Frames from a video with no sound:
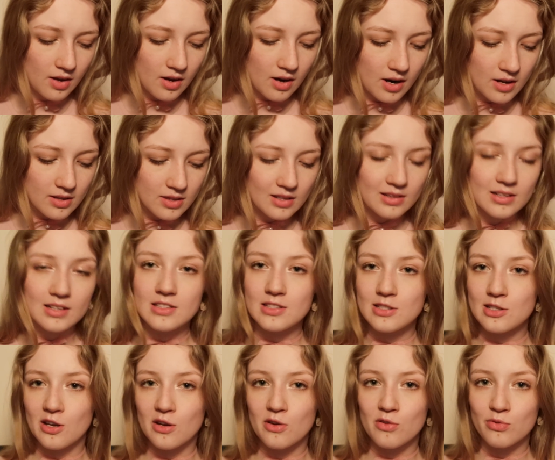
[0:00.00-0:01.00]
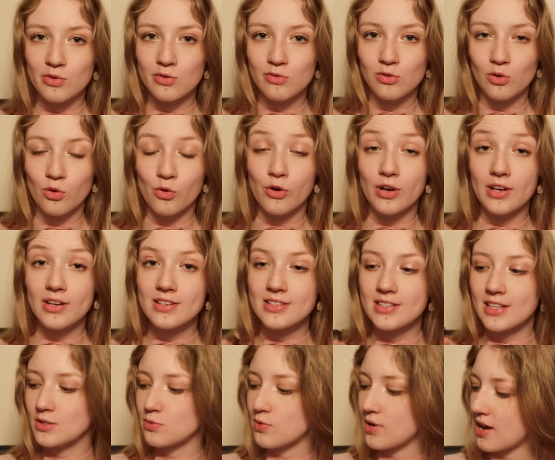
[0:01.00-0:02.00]
I think let's start off with flooring because
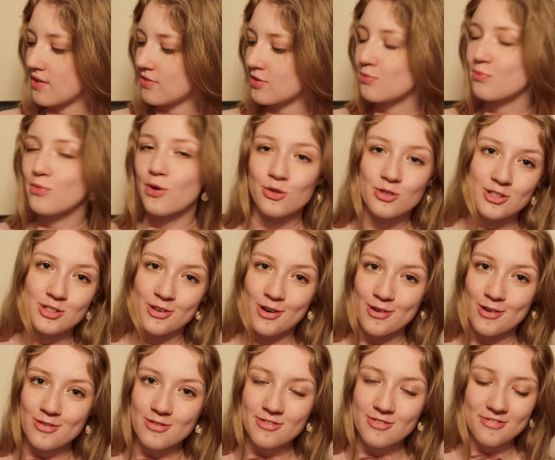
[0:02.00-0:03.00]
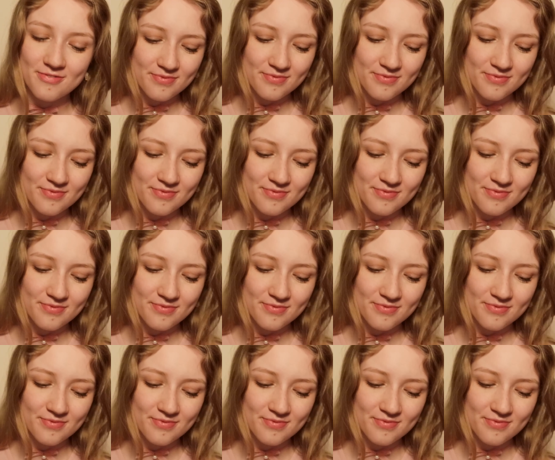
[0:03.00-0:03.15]
that's what I have the most of.